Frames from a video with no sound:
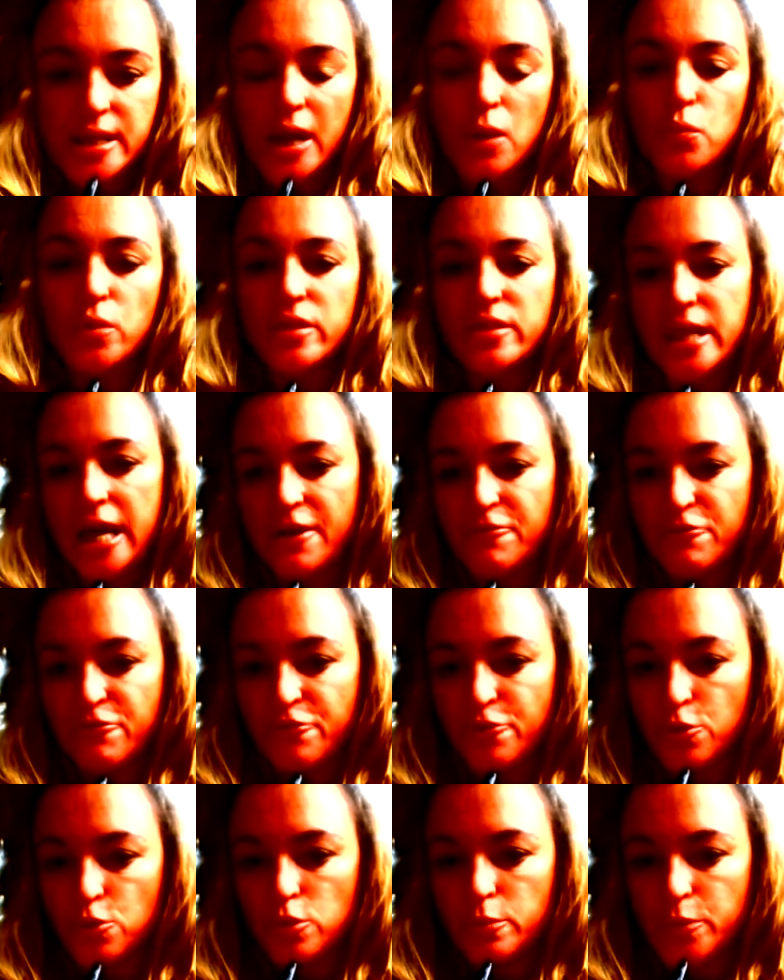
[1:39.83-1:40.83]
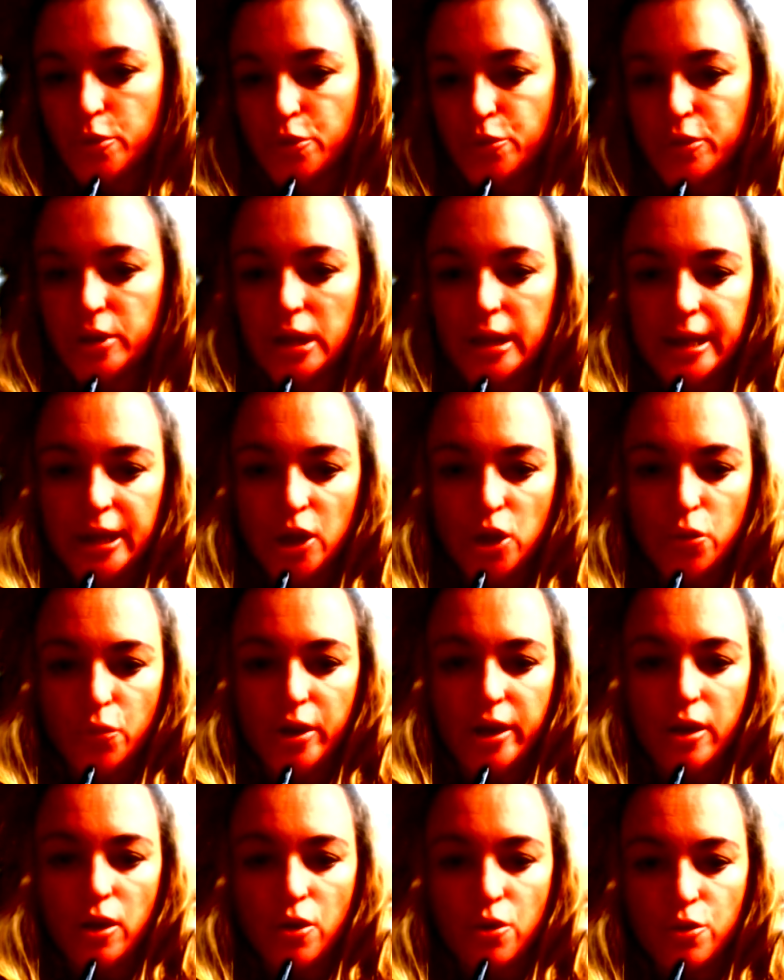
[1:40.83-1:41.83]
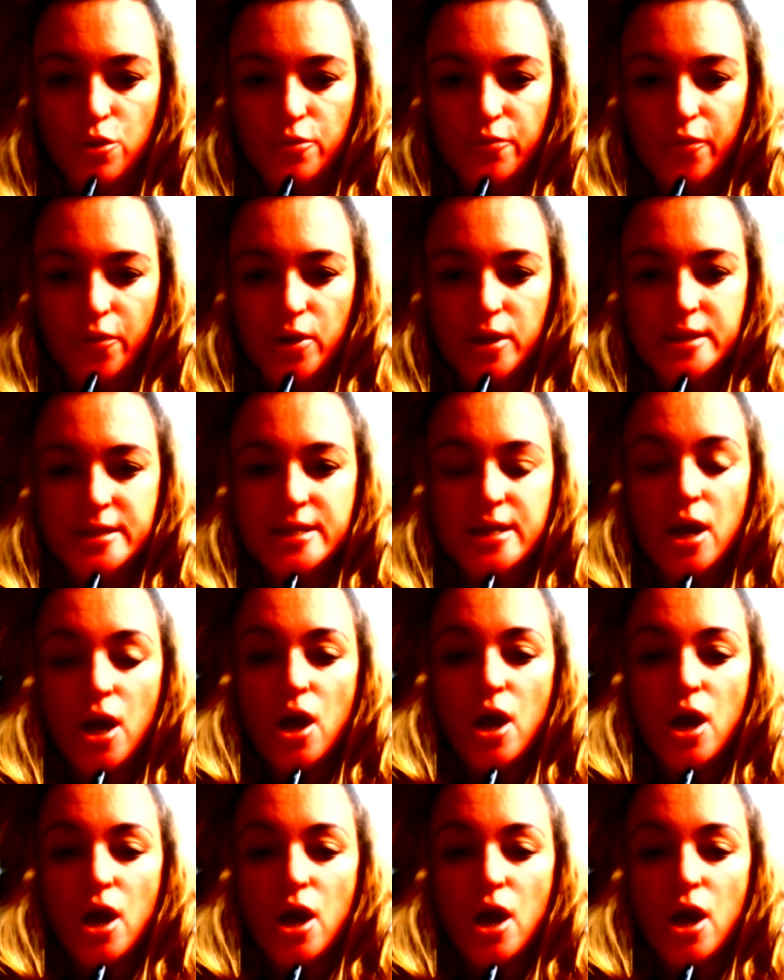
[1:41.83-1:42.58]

and with that full moon lingering over us